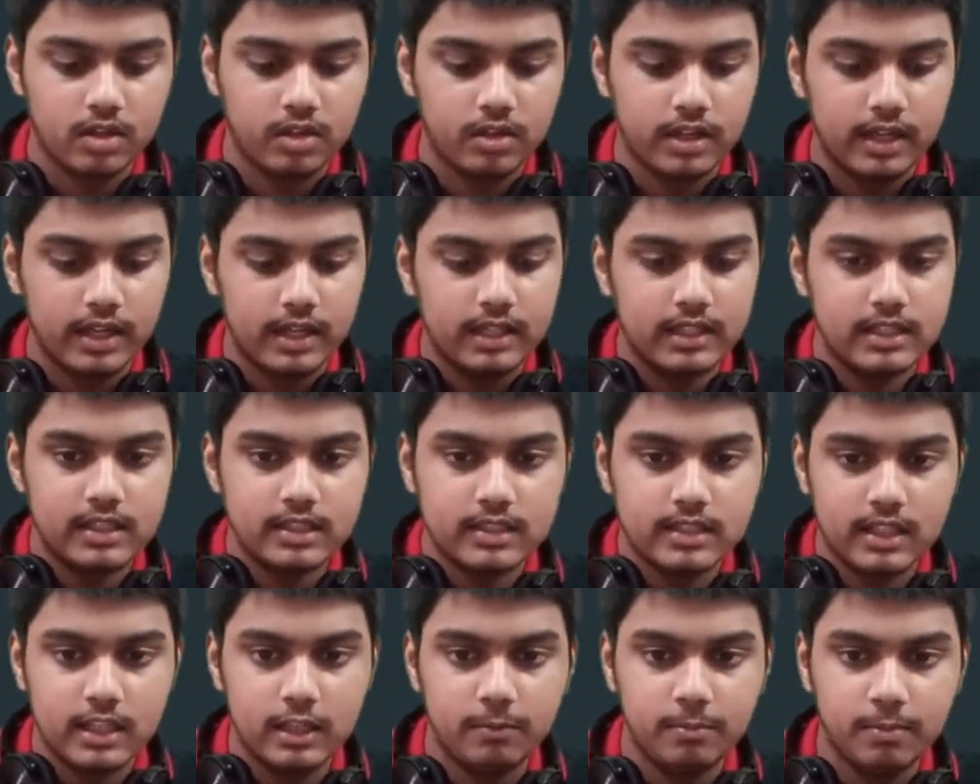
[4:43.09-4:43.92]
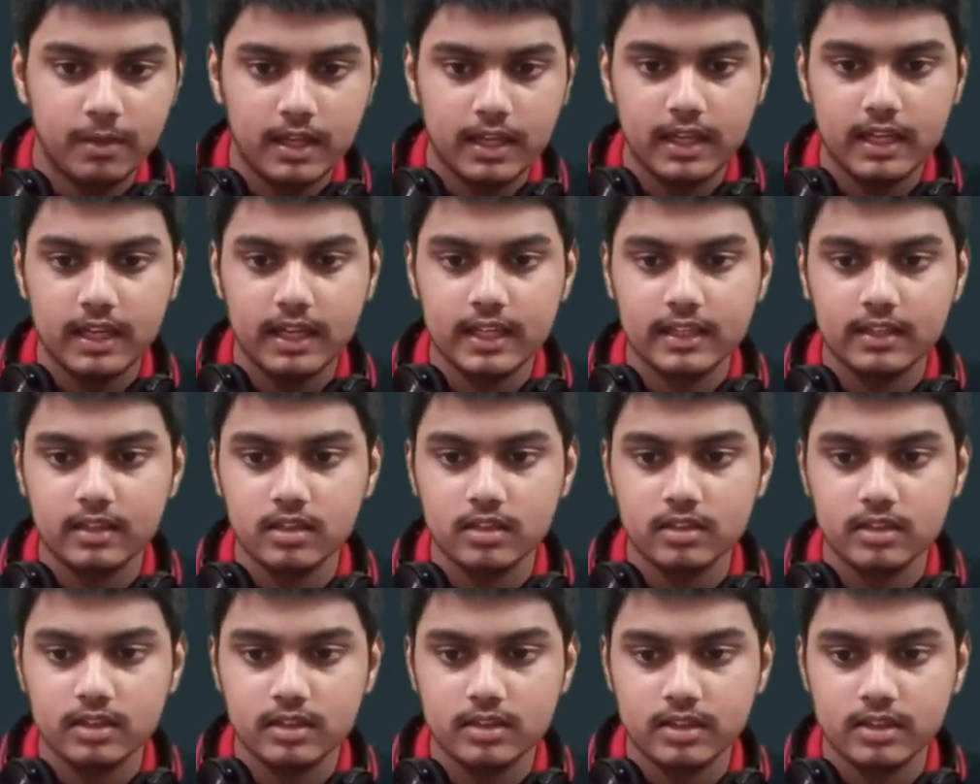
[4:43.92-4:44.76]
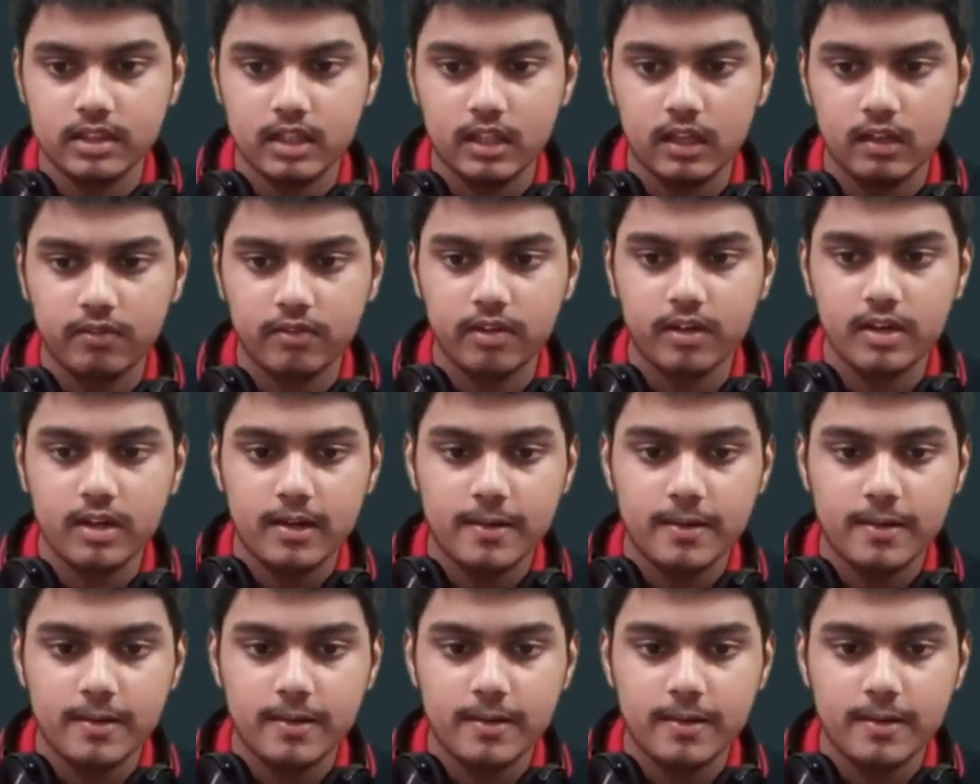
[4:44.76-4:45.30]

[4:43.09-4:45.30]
Okay, I'll just keep a like this itself,